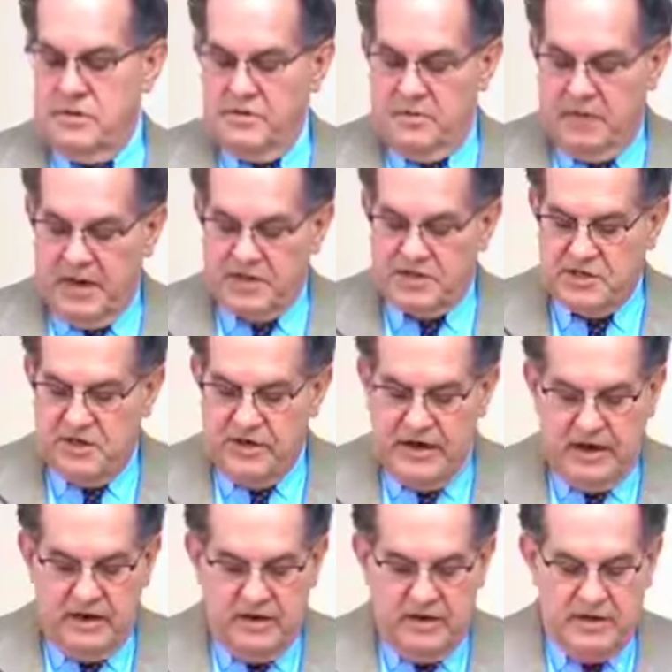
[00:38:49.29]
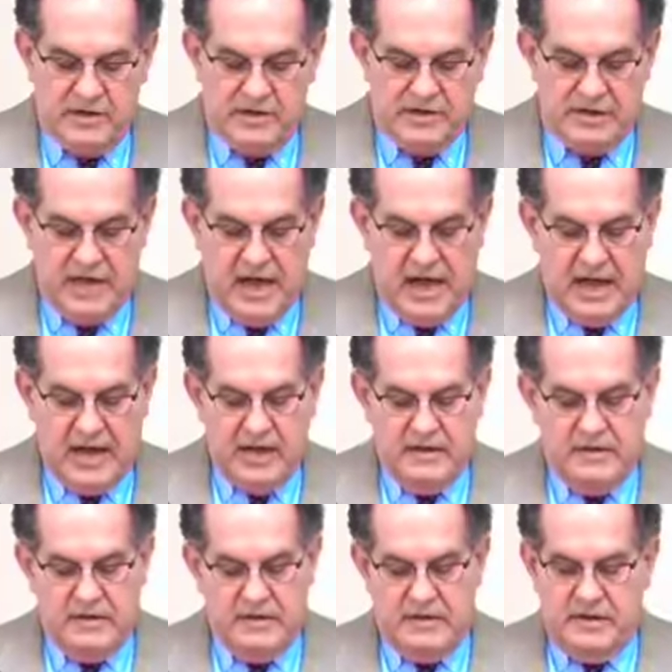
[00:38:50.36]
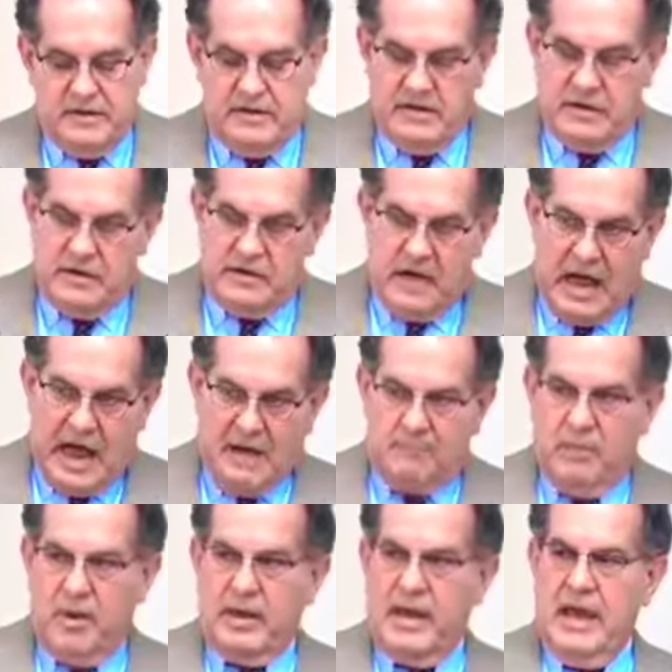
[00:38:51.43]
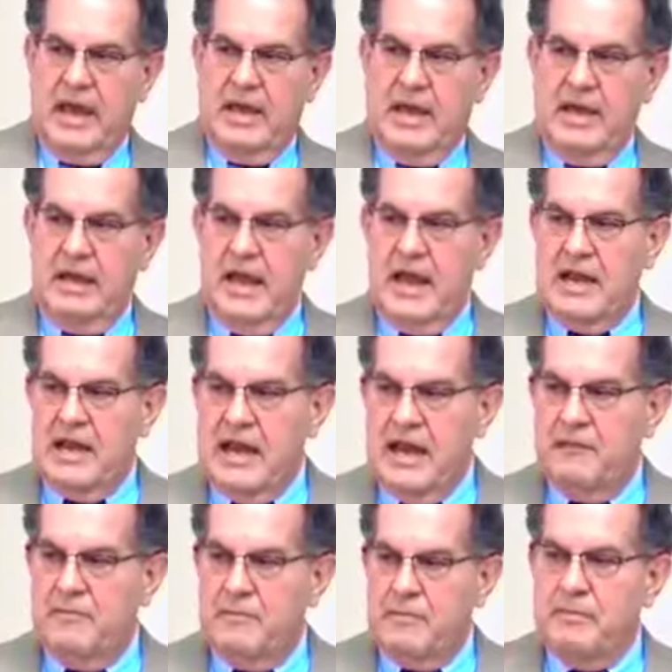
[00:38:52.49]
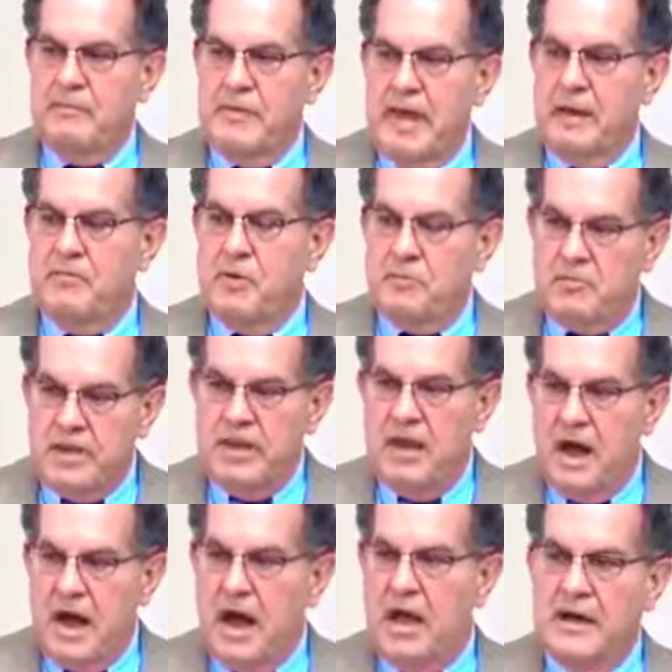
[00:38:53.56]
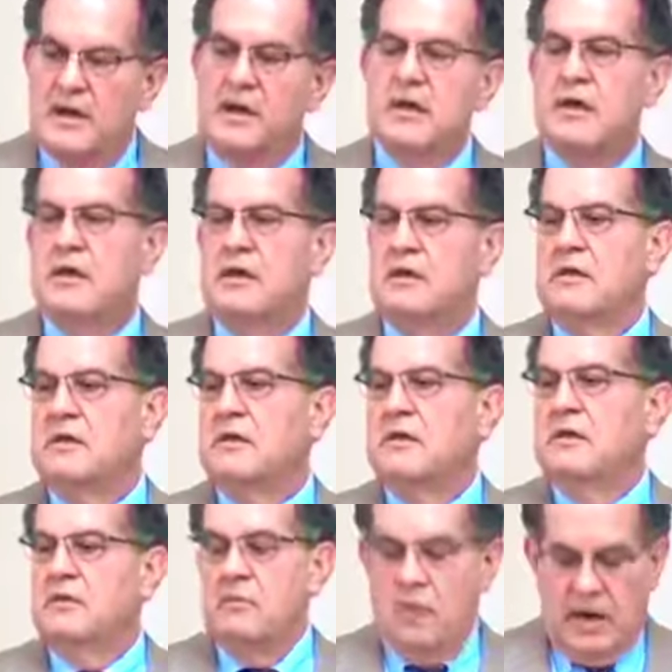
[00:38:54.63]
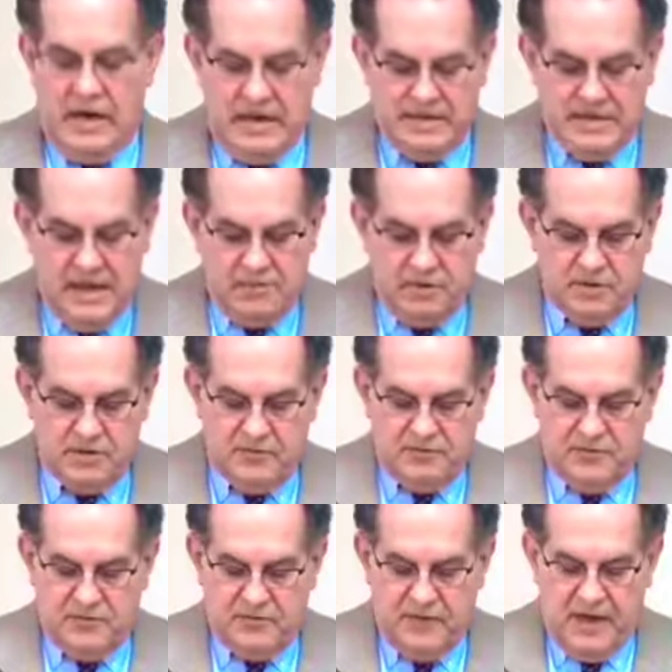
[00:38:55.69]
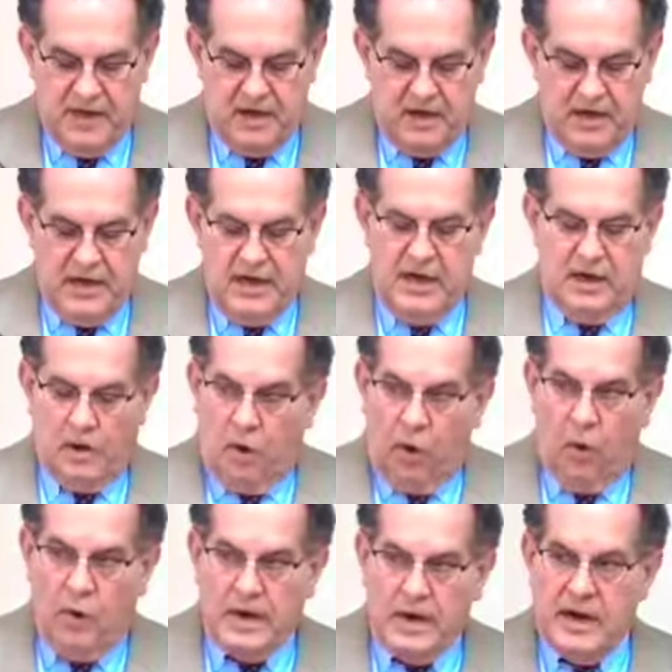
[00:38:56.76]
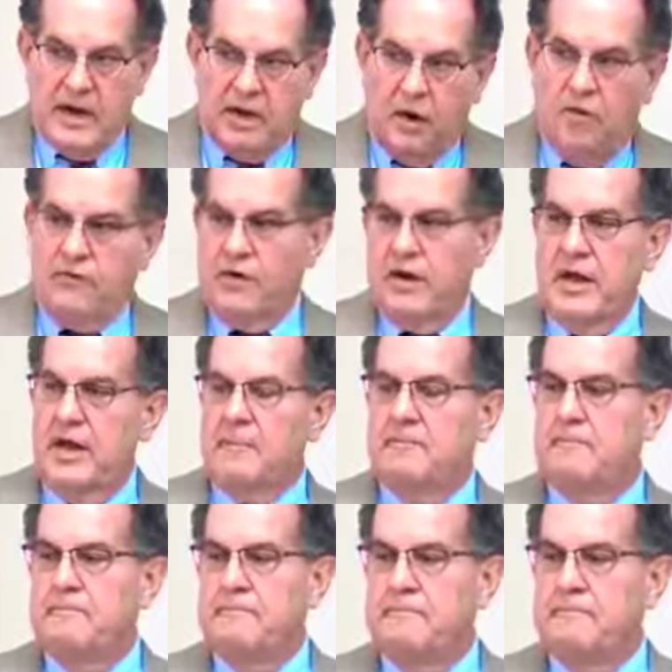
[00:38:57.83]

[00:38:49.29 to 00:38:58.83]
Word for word: So the picture here is not obligating that neighbor beyond what he's able to fulfill and then holding it over him.